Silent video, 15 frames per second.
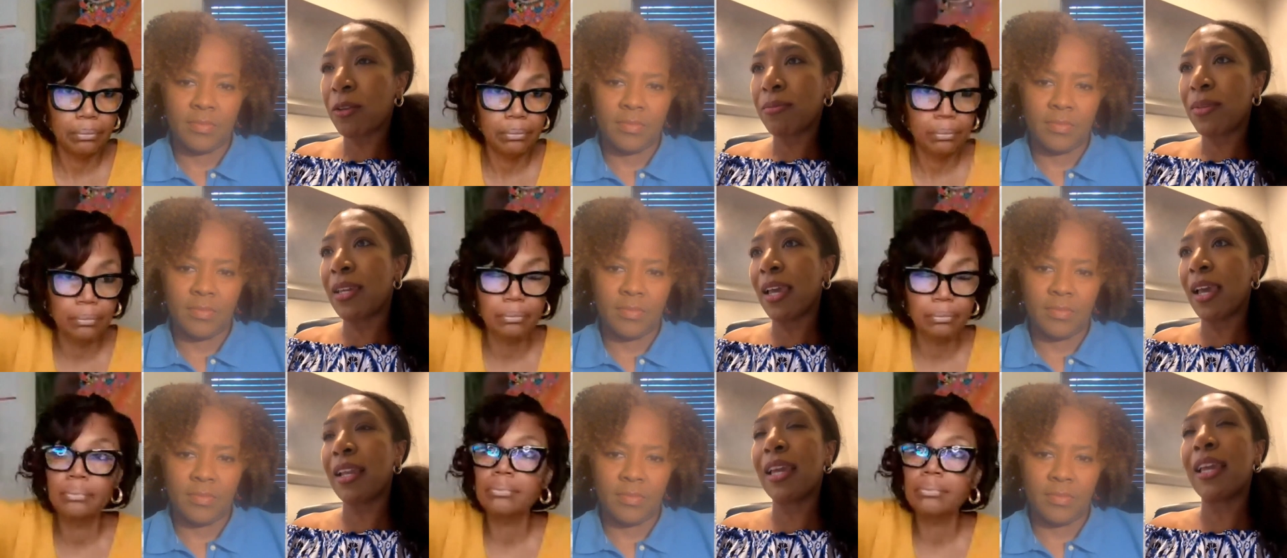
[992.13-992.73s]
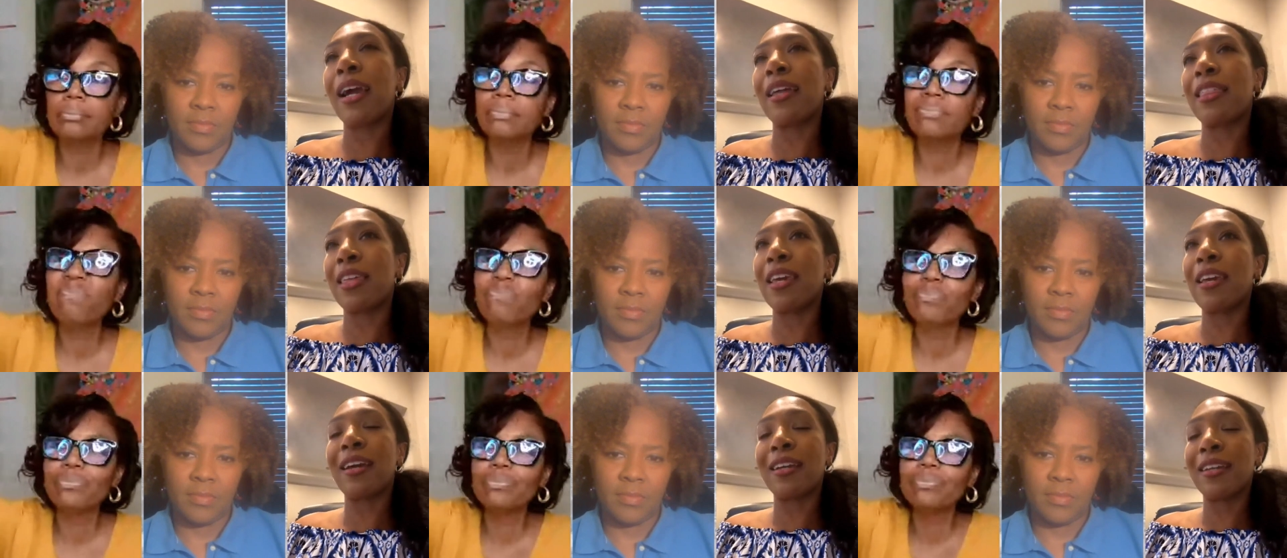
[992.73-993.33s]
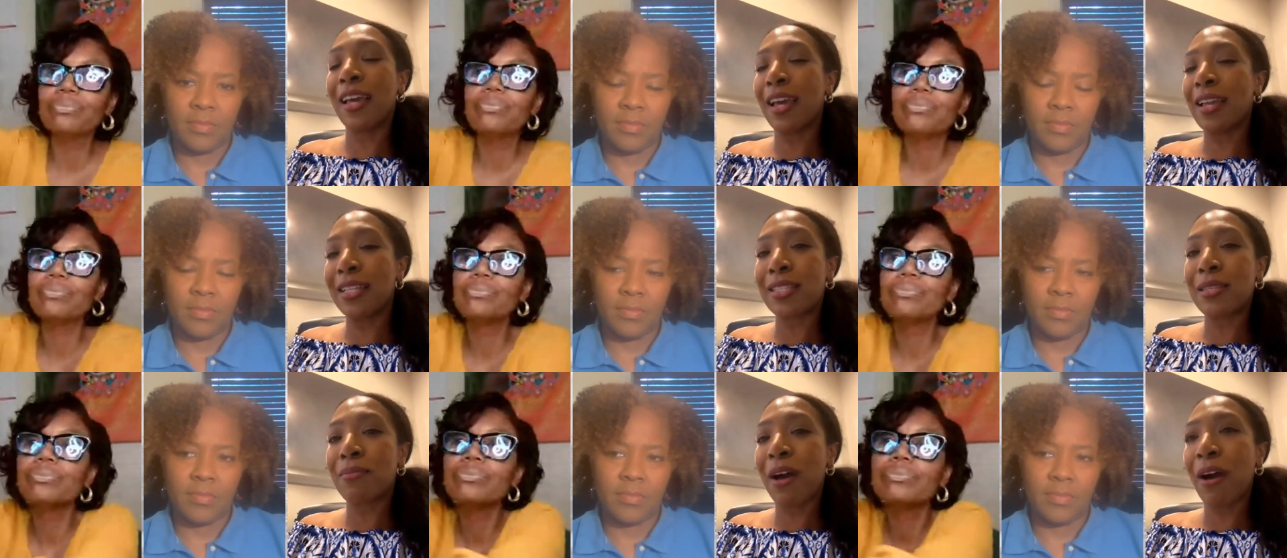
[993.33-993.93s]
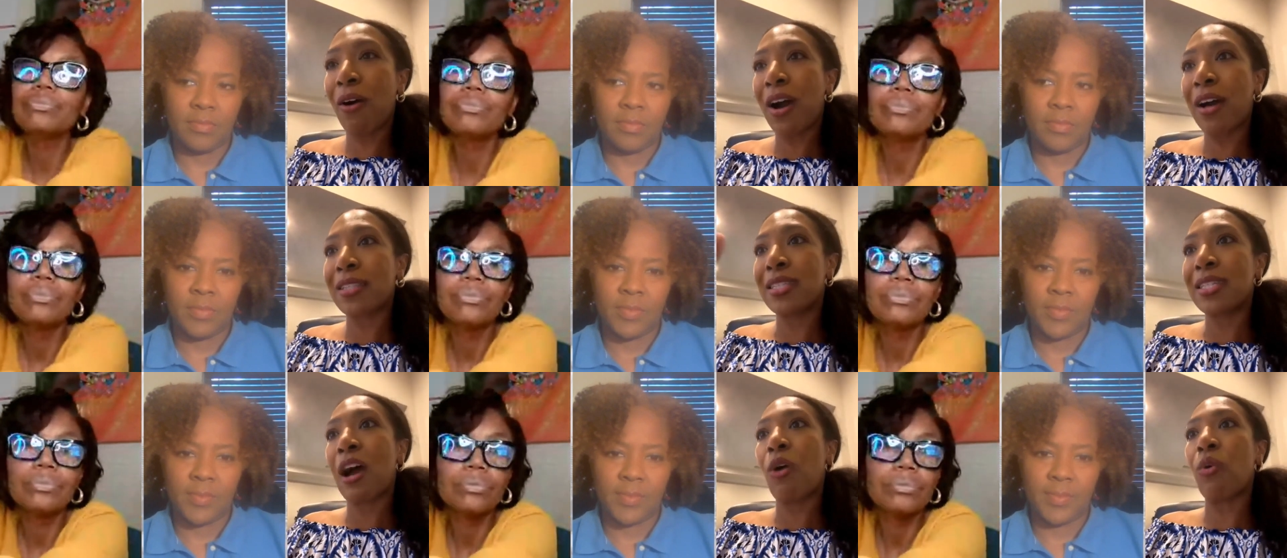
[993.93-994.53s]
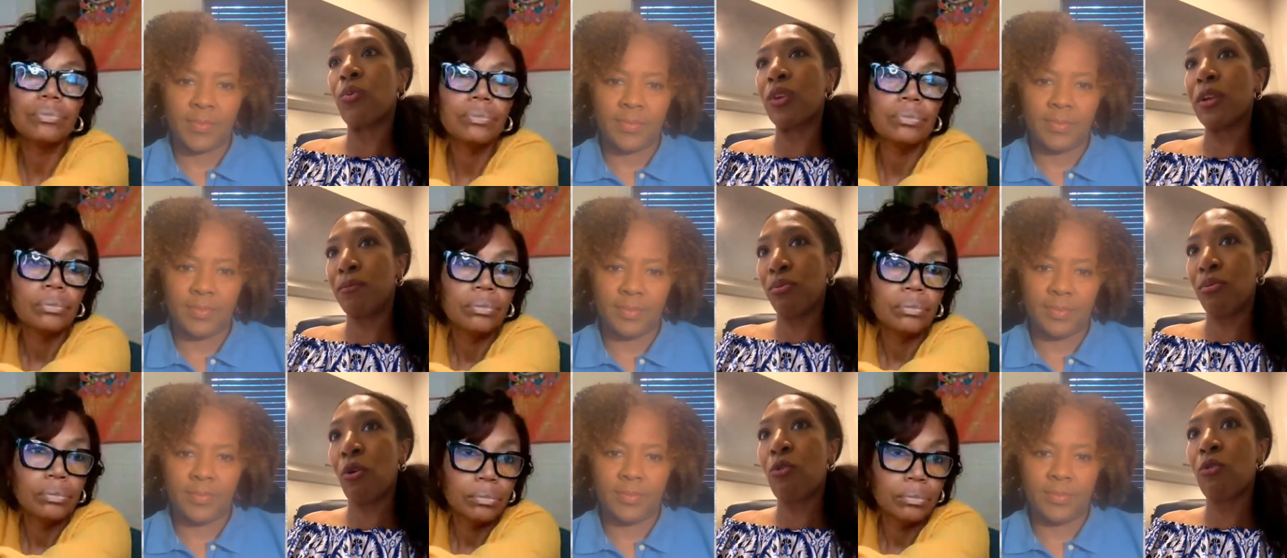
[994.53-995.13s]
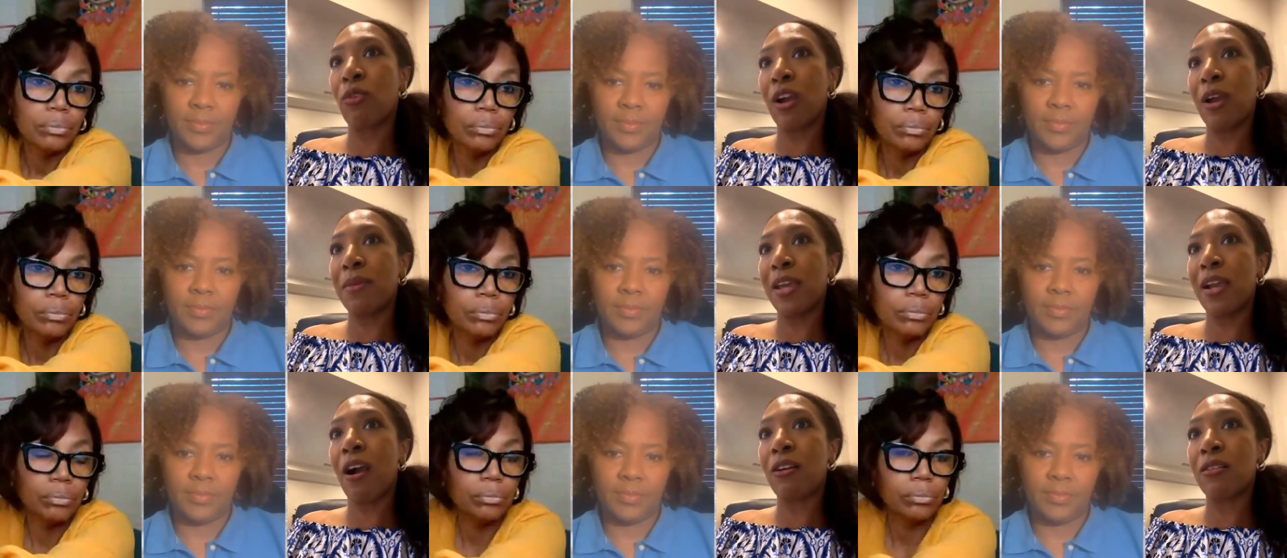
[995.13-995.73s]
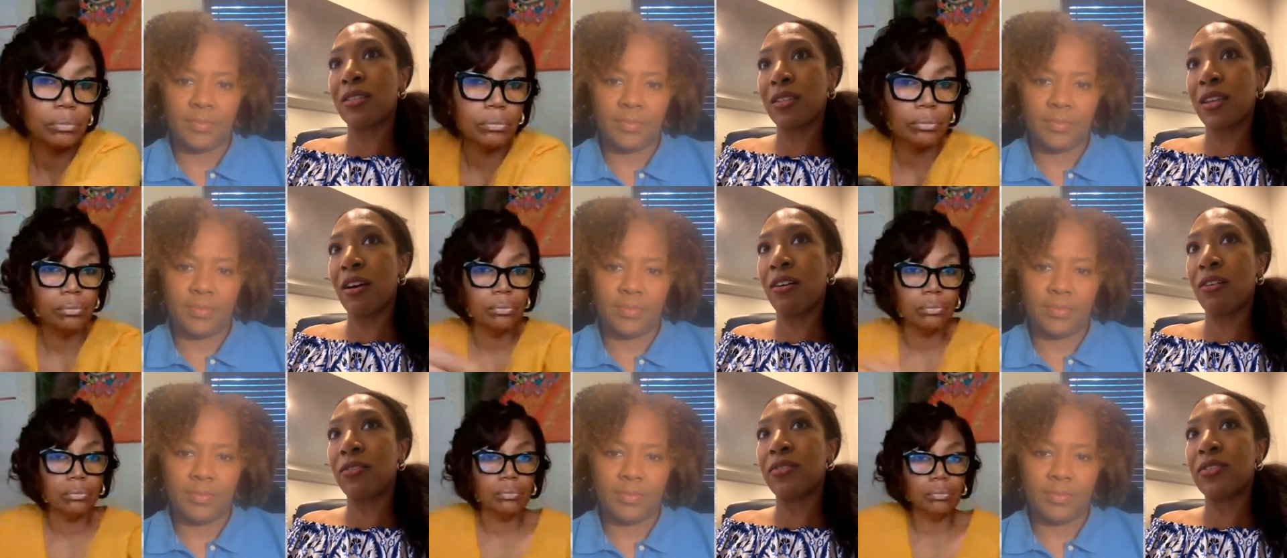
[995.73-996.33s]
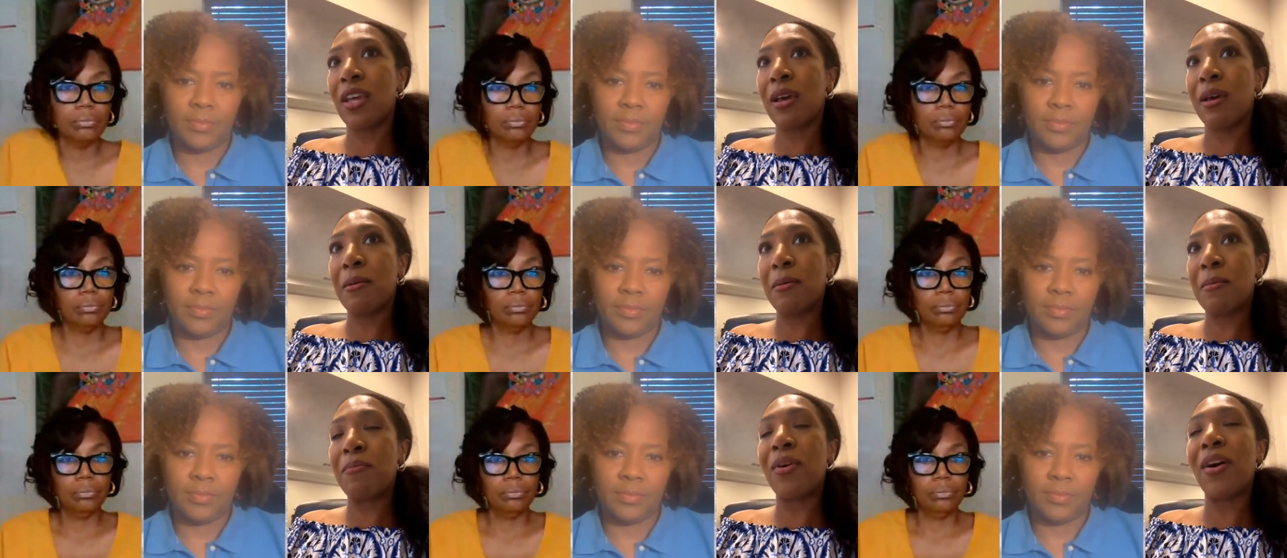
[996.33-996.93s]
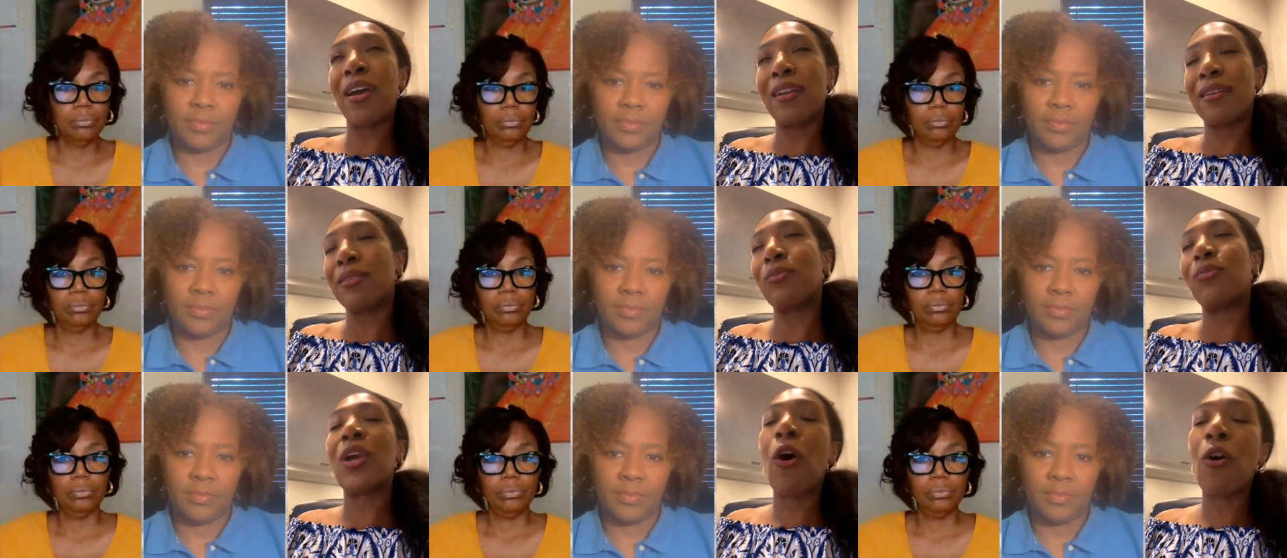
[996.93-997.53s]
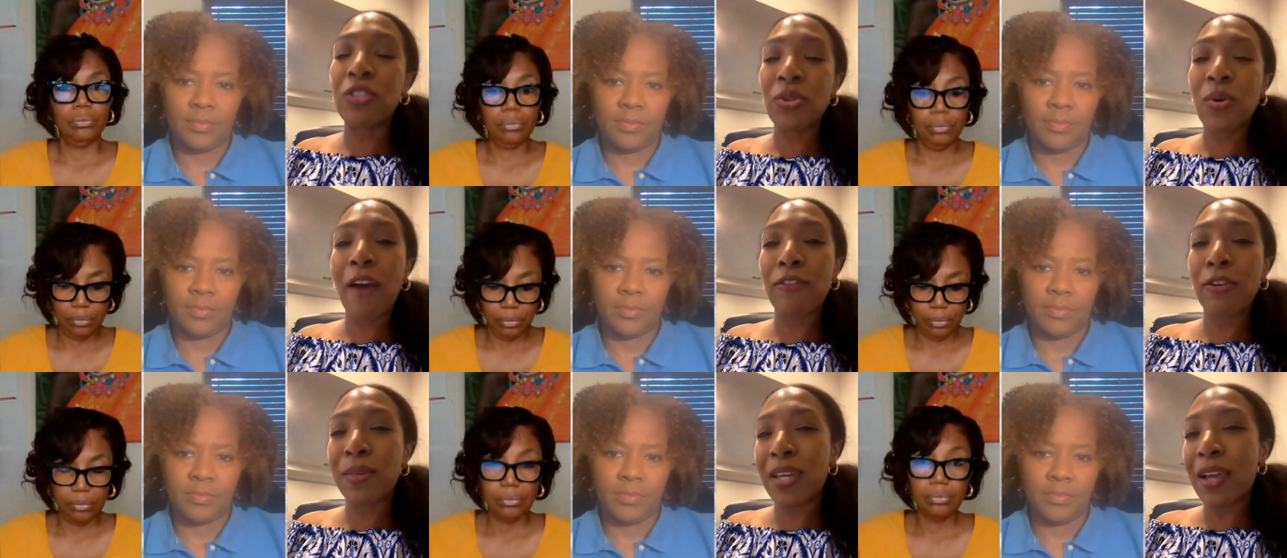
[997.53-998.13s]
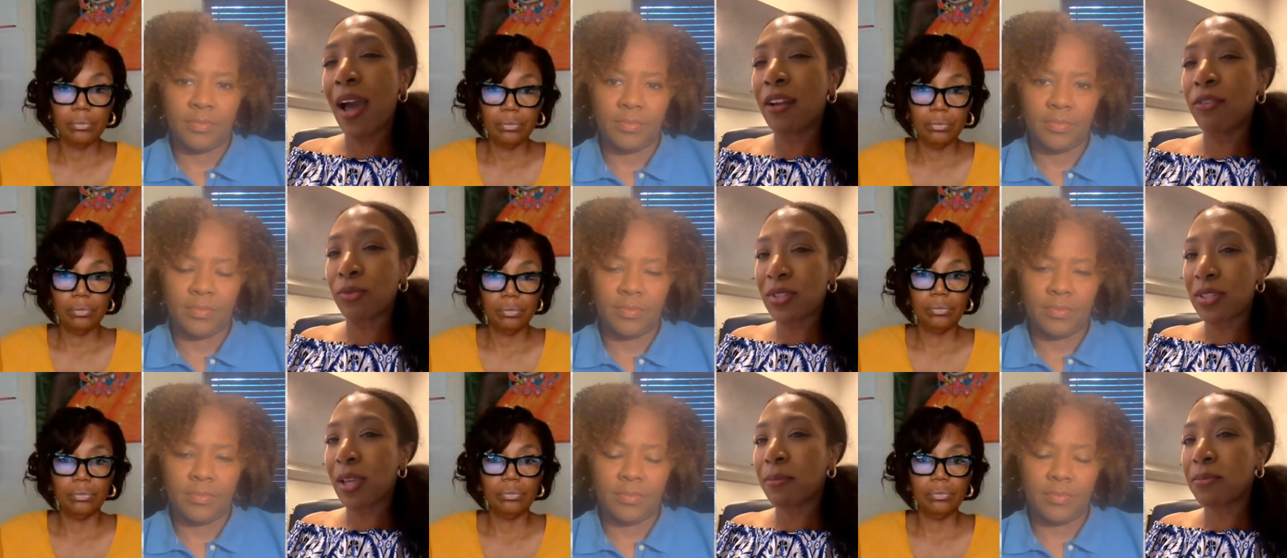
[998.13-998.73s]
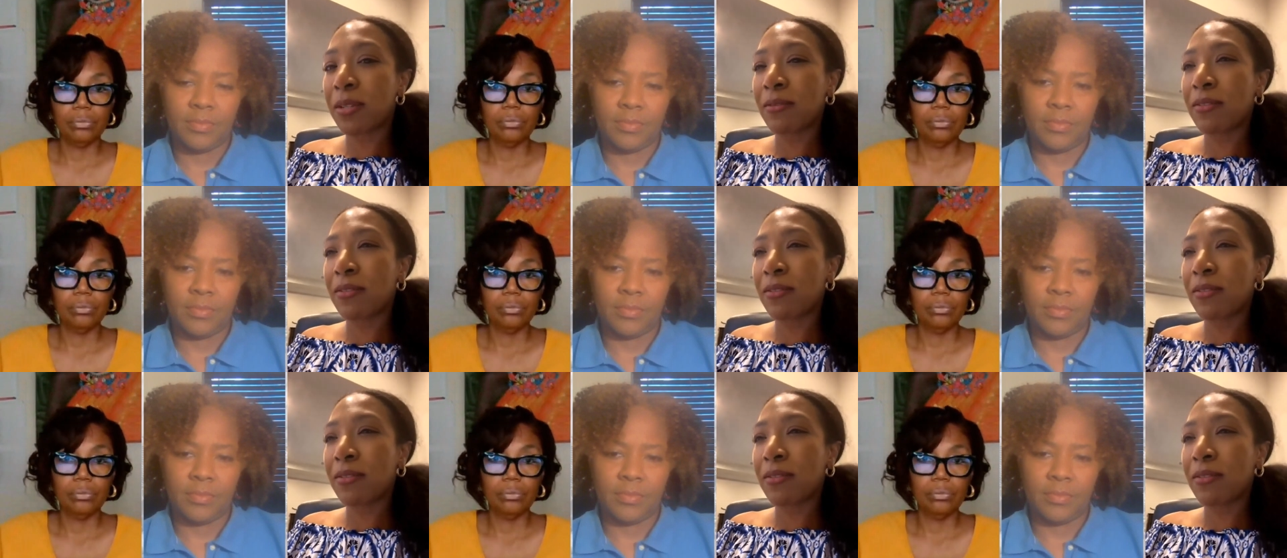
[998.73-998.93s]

Speaker 1: beginning. I think, again, it's about us now reprogramming ourselves, but we also have to be kind of receptive